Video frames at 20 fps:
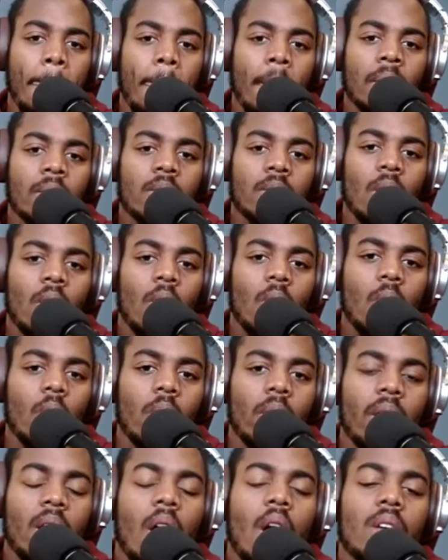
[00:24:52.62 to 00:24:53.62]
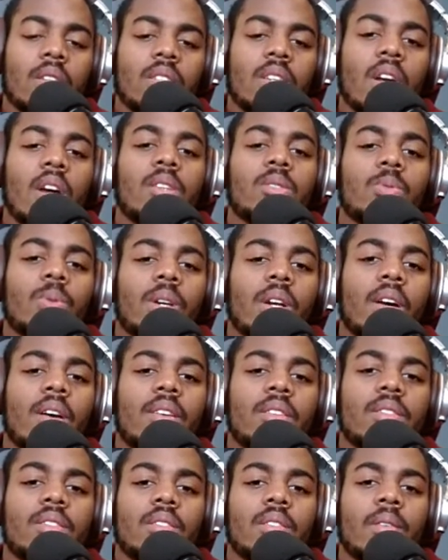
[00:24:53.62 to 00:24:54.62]
So it all starts with
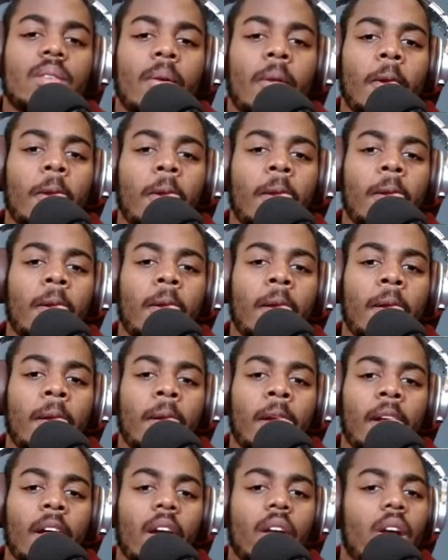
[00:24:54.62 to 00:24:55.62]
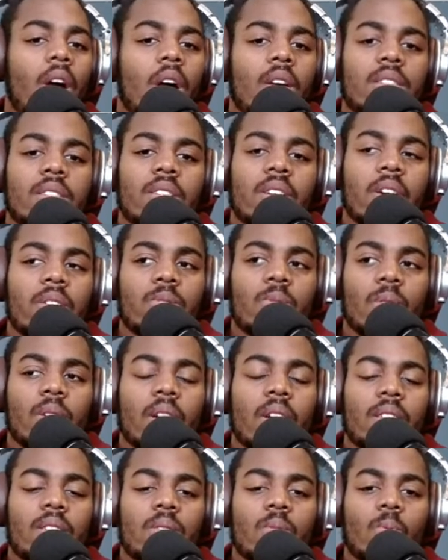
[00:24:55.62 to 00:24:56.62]
us. It all starts with
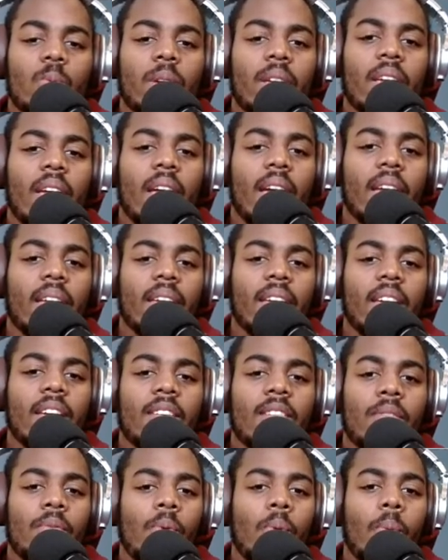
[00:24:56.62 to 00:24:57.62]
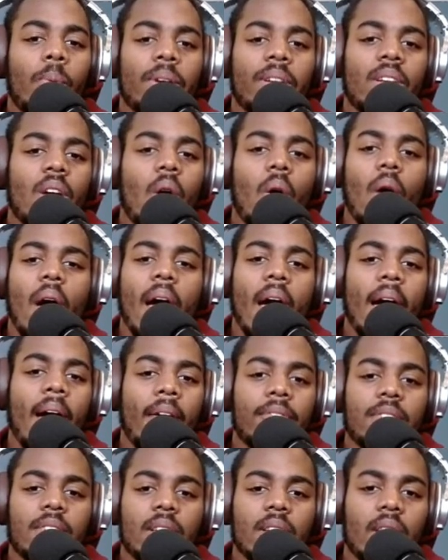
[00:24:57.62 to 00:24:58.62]
us. We can't give what we don't
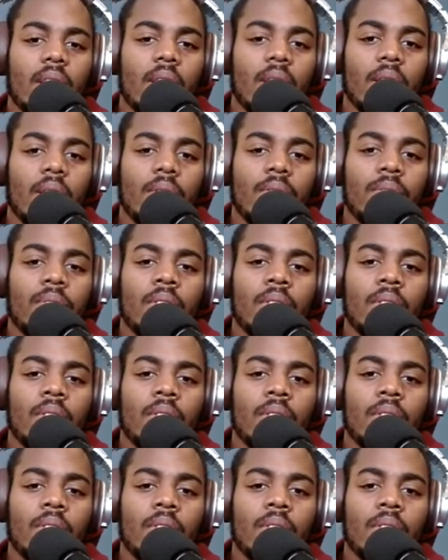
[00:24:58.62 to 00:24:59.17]
have to give.